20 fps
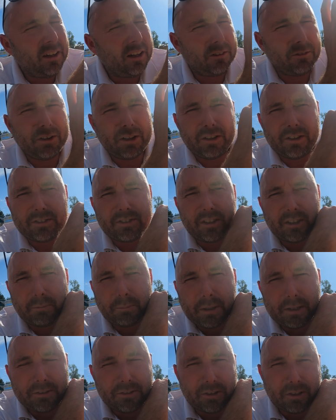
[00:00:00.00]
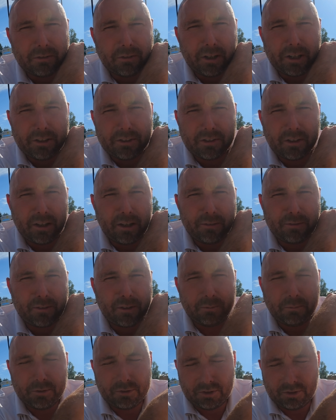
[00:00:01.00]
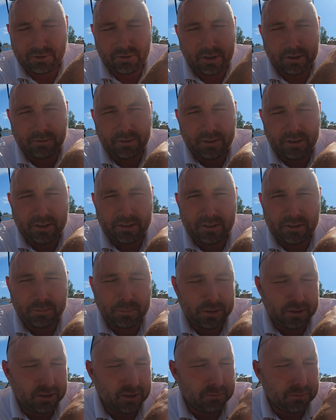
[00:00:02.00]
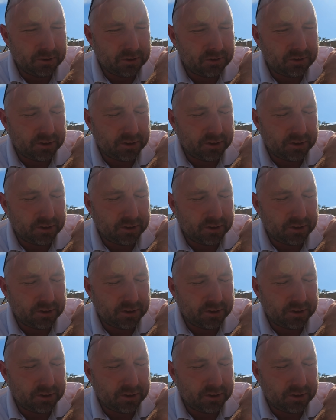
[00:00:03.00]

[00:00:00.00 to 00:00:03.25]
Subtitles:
I realised I had plenty of range left and was just travelling at the speed limit.